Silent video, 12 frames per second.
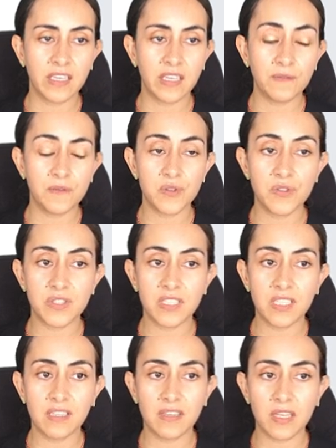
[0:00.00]
If you
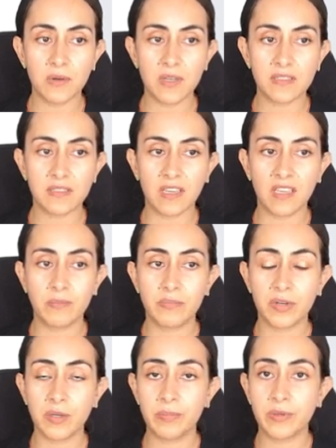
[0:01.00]
see, there is a
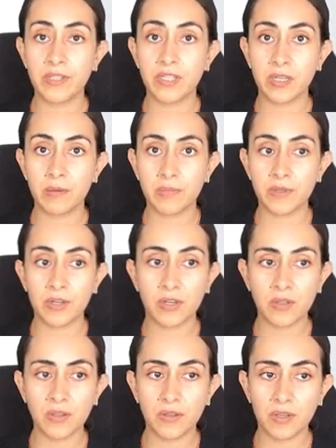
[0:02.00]
purple number
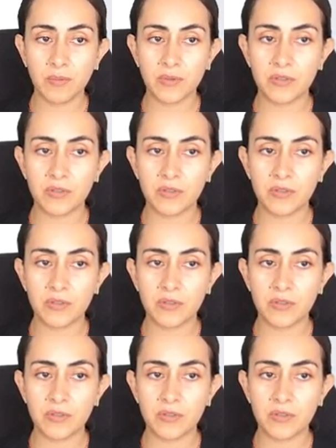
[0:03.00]
on top.